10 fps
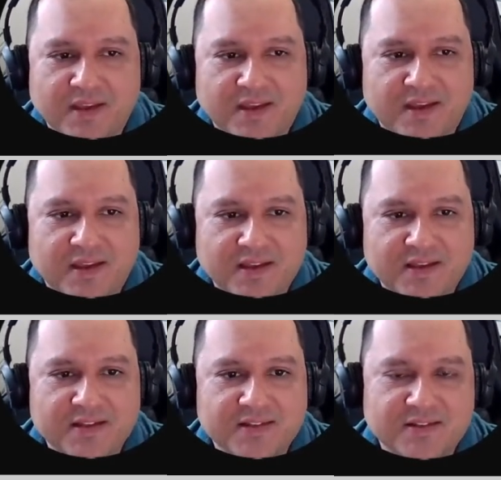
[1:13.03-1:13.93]

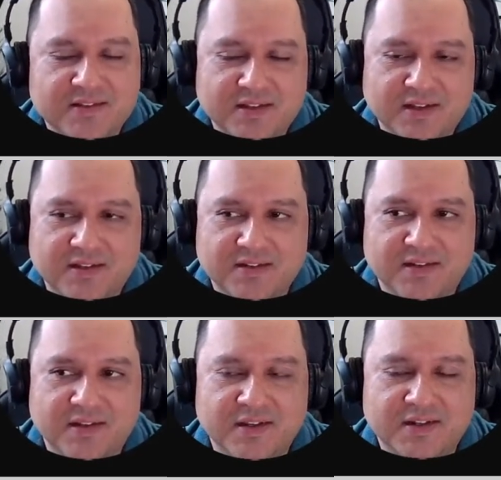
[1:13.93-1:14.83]
And
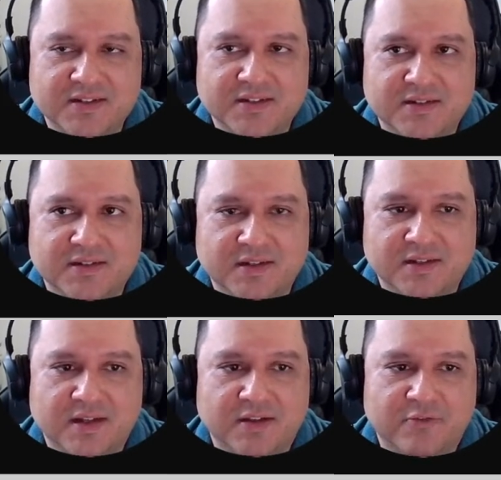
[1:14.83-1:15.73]
here
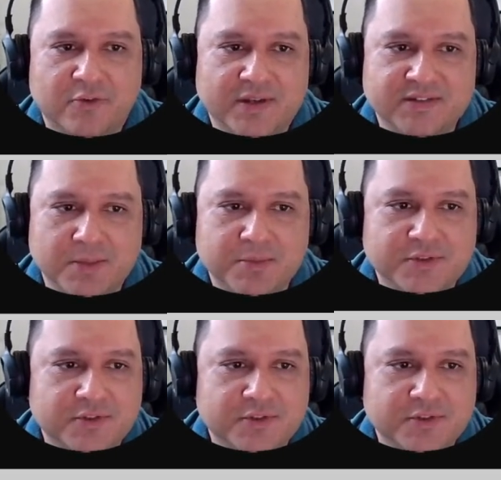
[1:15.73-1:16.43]
a few examples.